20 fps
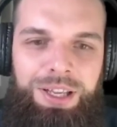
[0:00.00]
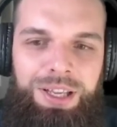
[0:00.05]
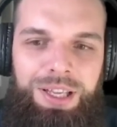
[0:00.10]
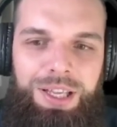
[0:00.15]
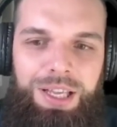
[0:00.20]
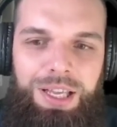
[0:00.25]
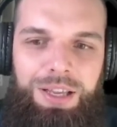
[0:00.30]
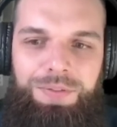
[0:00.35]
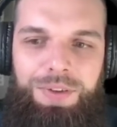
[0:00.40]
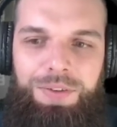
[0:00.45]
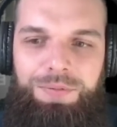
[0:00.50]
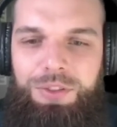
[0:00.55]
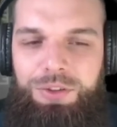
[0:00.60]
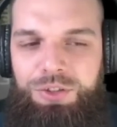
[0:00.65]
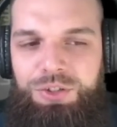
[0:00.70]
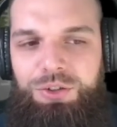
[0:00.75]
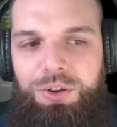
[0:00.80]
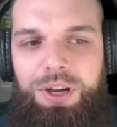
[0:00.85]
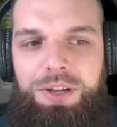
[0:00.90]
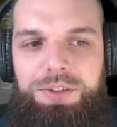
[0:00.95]
If the
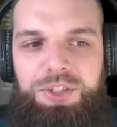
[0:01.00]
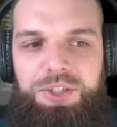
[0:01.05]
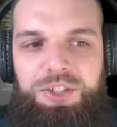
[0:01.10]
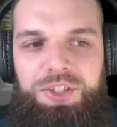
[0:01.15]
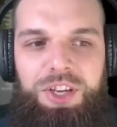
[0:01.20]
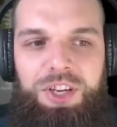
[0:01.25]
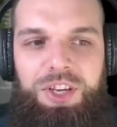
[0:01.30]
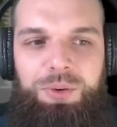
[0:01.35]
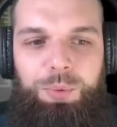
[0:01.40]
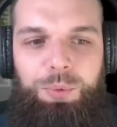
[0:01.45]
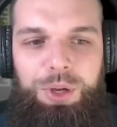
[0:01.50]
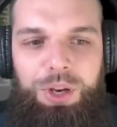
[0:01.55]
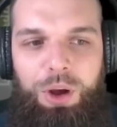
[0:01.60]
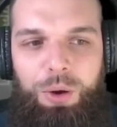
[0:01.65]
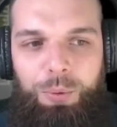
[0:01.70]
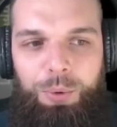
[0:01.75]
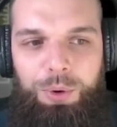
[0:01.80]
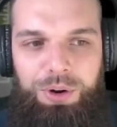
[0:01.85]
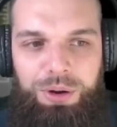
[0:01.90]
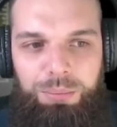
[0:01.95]
sign just said, we
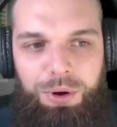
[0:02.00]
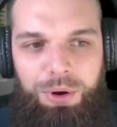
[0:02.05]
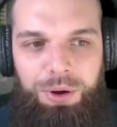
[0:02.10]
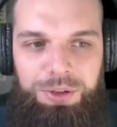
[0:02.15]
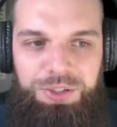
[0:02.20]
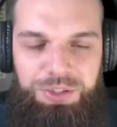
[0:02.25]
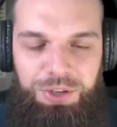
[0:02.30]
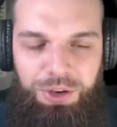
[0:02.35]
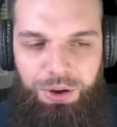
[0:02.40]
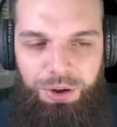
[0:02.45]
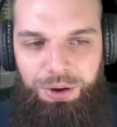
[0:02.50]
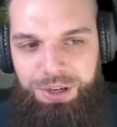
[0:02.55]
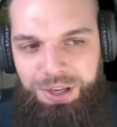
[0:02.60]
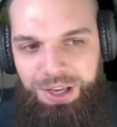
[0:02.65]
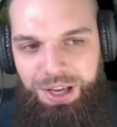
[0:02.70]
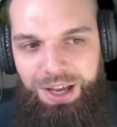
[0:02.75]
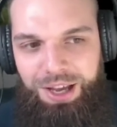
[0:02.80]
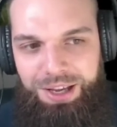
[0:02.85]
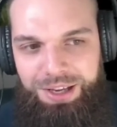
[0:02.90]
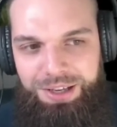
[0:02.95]
don't want a mosque,
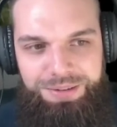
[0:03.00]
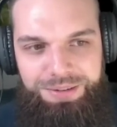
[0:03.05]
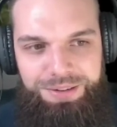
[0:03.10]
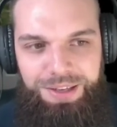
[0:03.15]
okay,